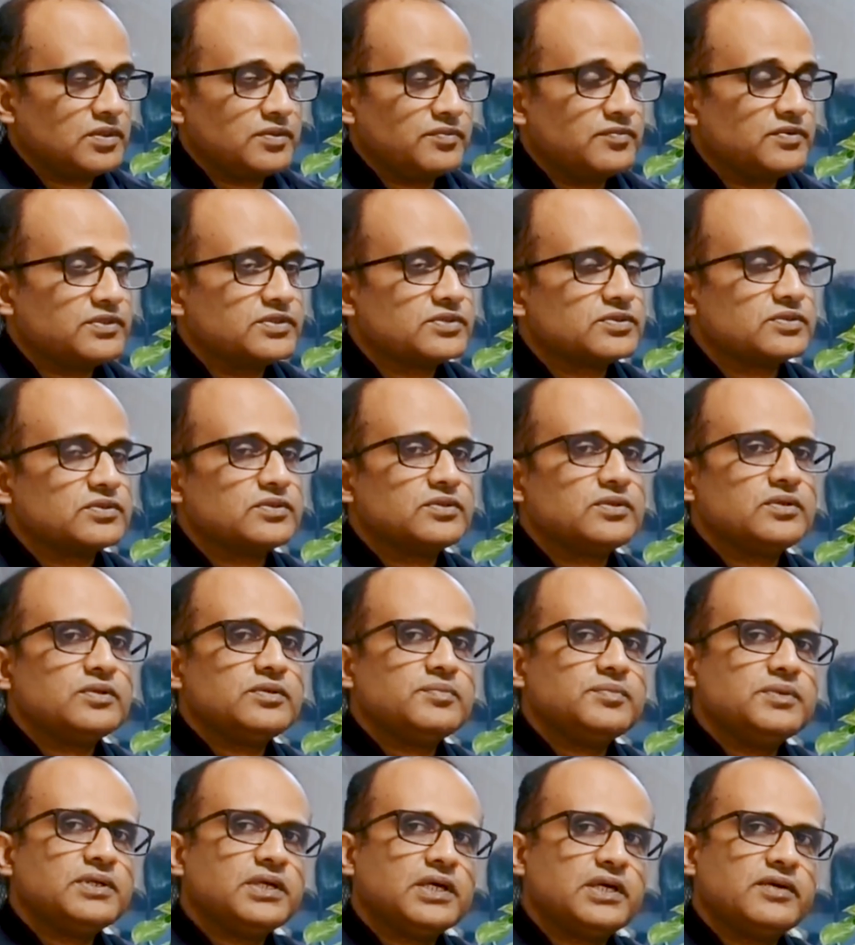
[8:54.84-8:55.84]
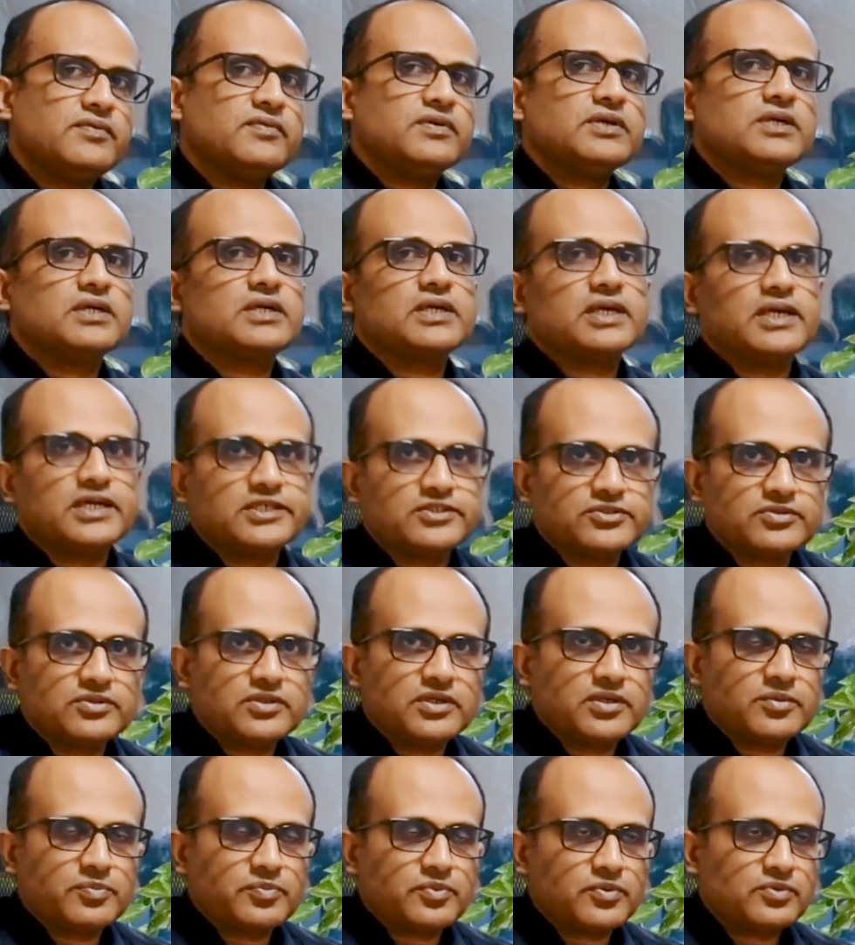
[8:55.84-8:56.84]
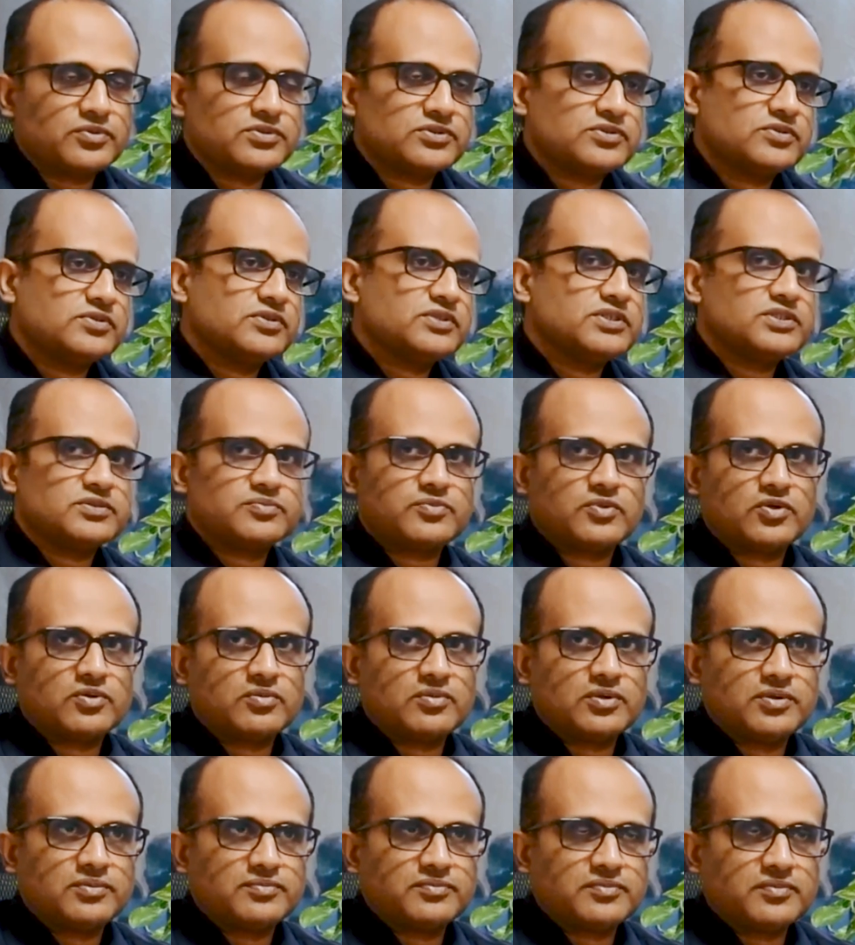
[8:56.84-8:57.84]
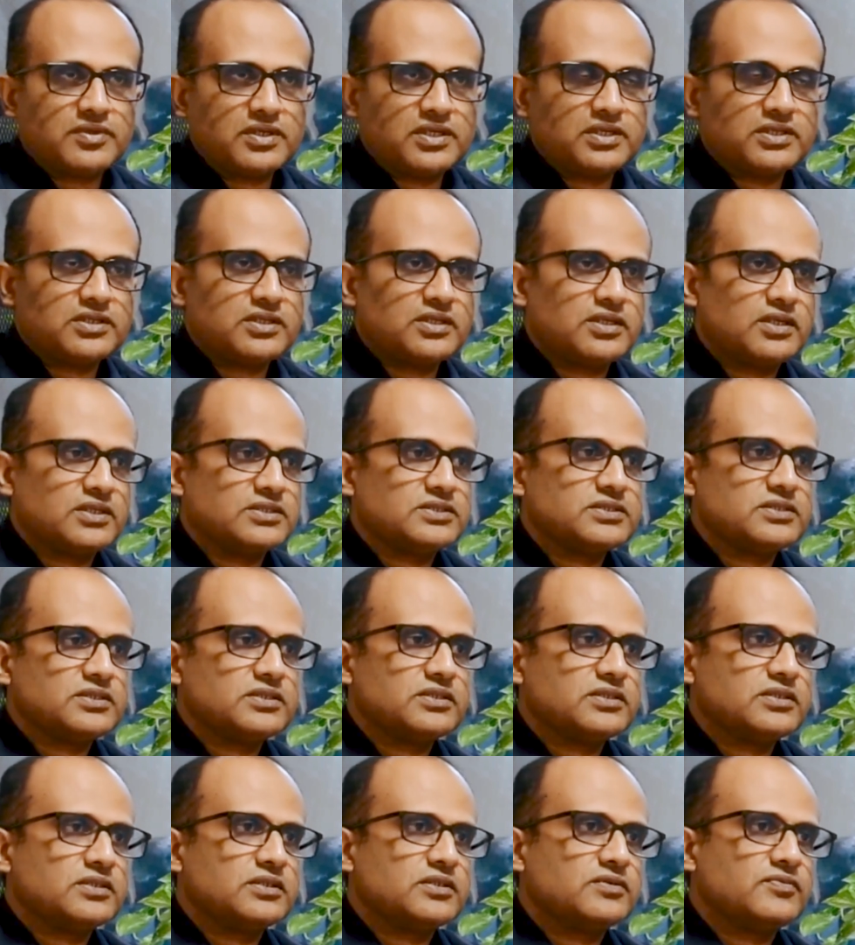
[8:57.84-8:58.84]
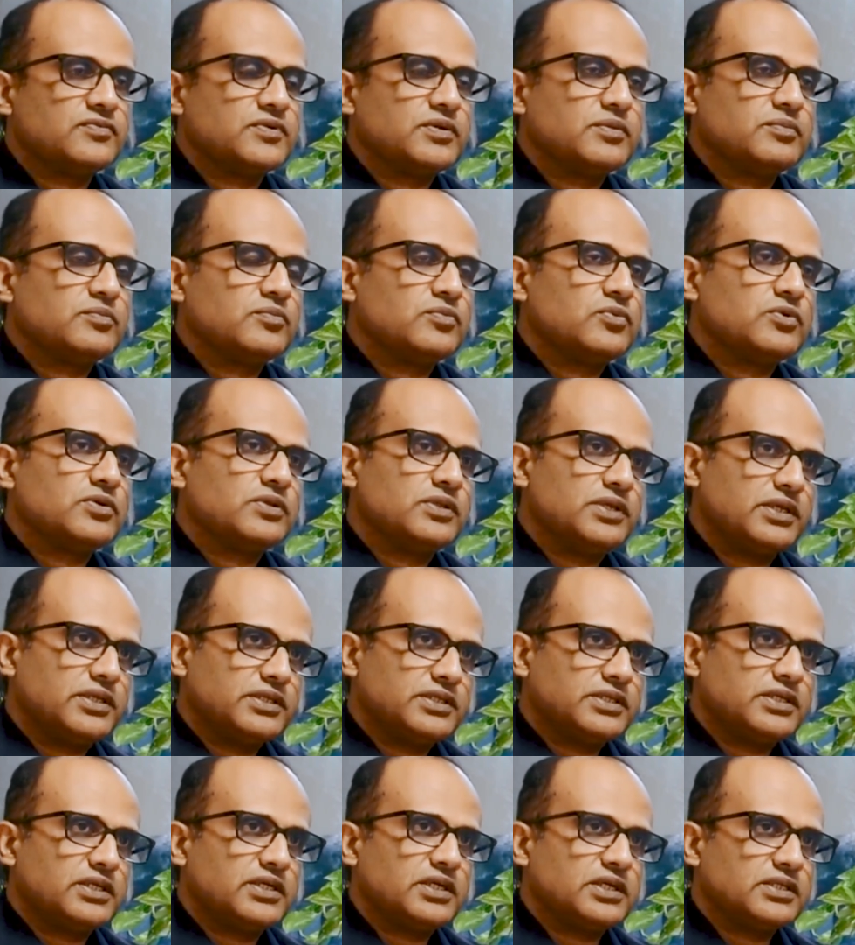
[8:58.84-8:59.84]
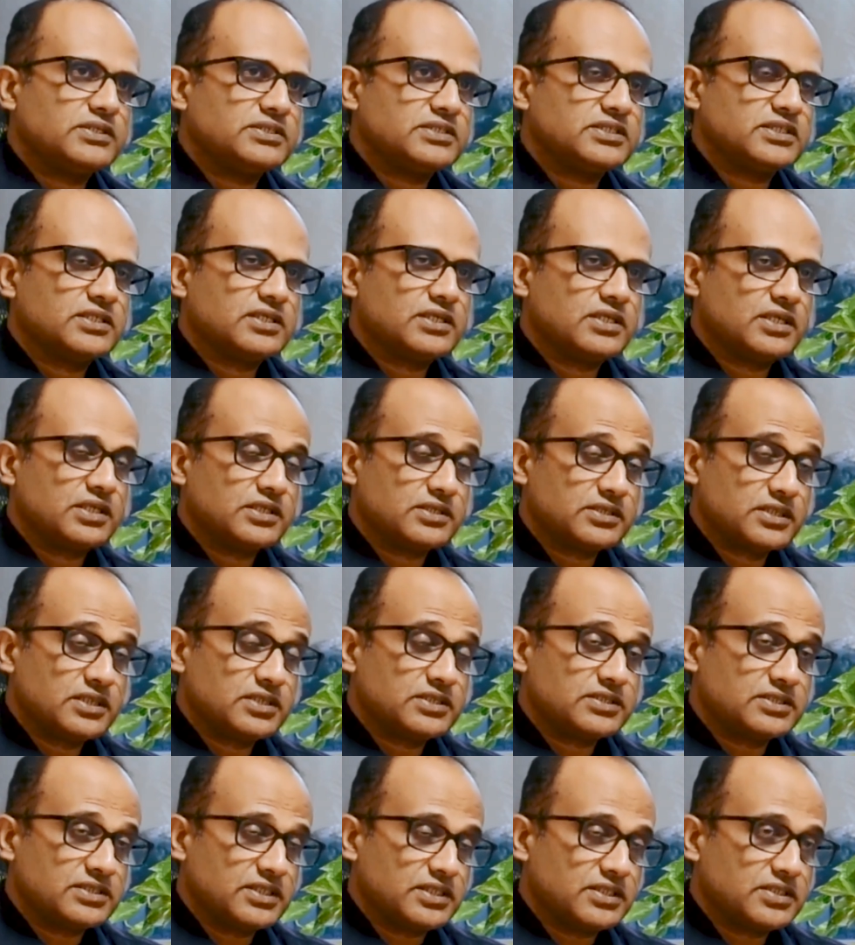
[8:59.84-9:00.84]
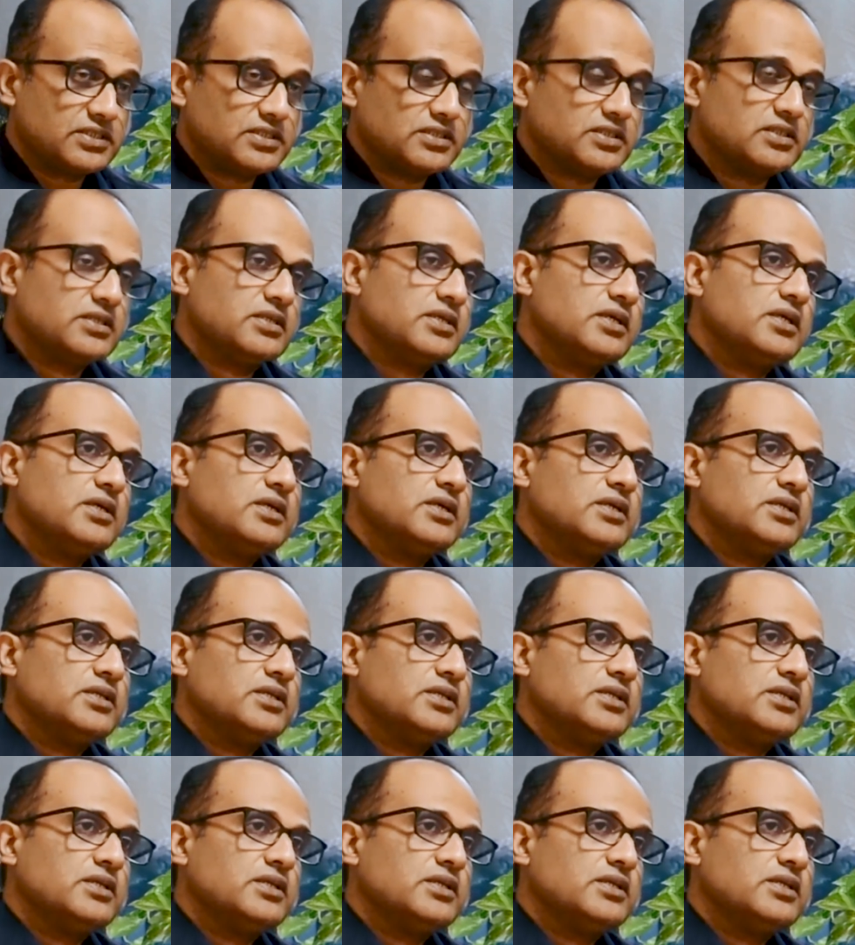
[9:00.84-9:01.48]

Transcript: Yeah, we should not be having a casual approach to this problem, either from the entire healthcare sector,